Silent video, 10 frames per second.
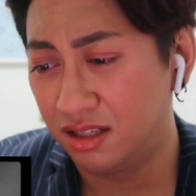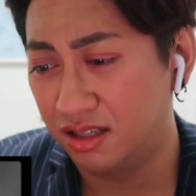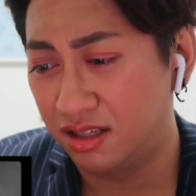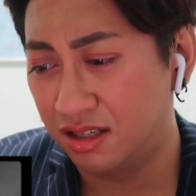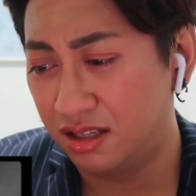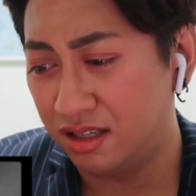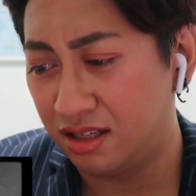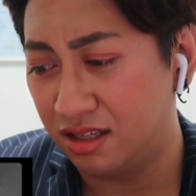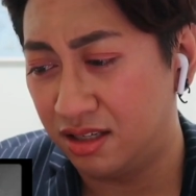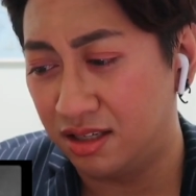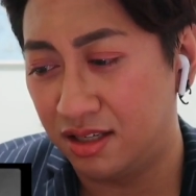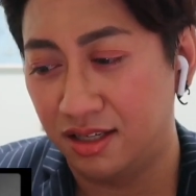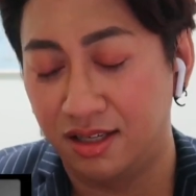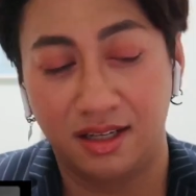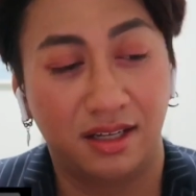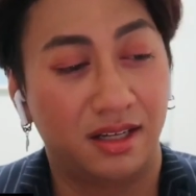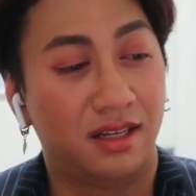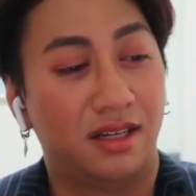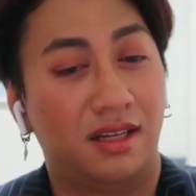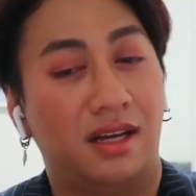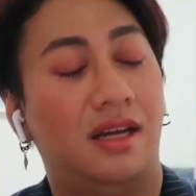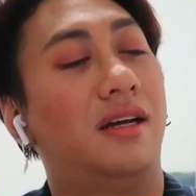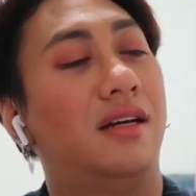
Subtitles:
No one is speaking in this clip.